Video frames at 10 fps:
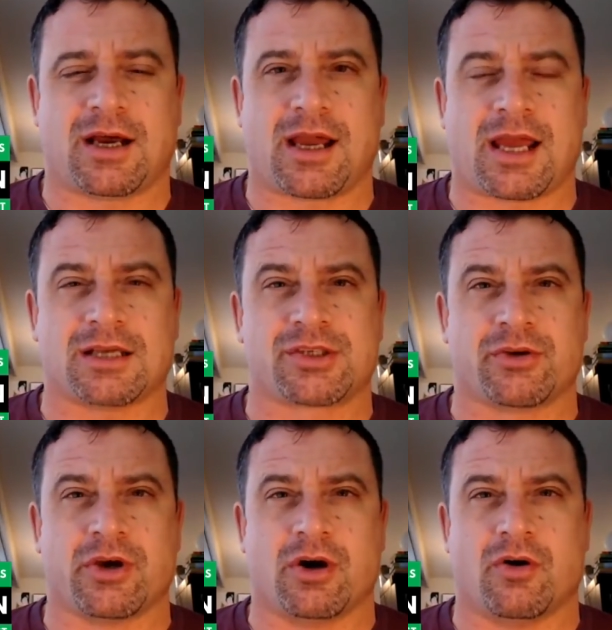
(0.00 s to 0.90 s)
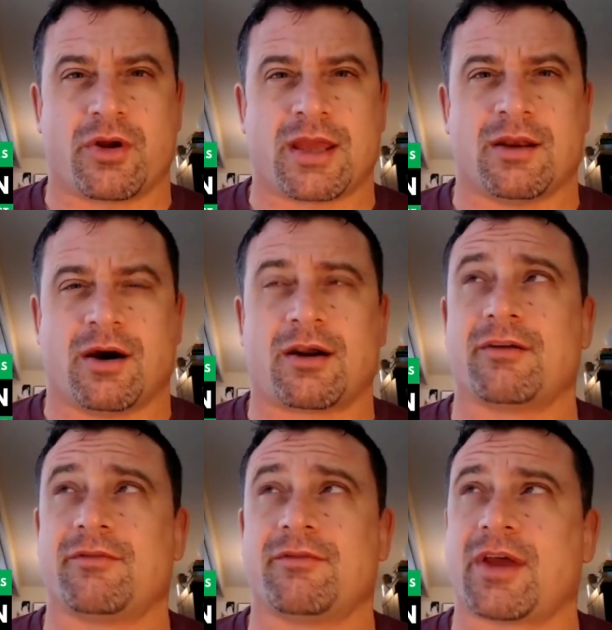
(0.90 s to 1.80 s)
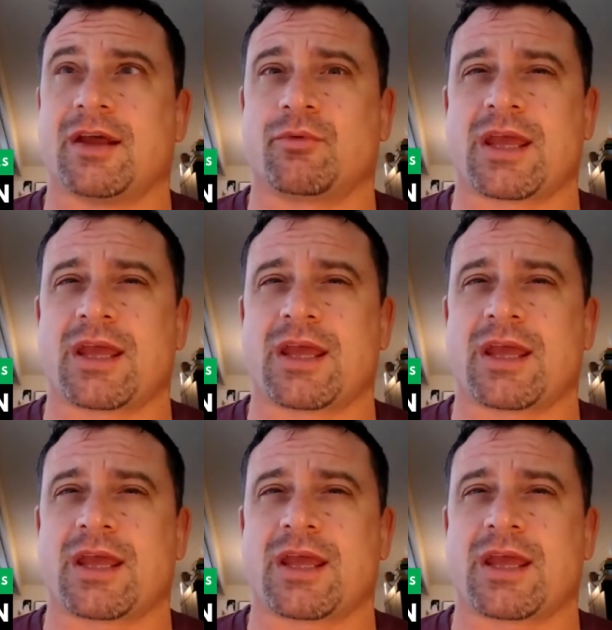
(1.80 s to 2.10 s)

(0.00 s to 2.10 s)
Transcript: as you know, in our event,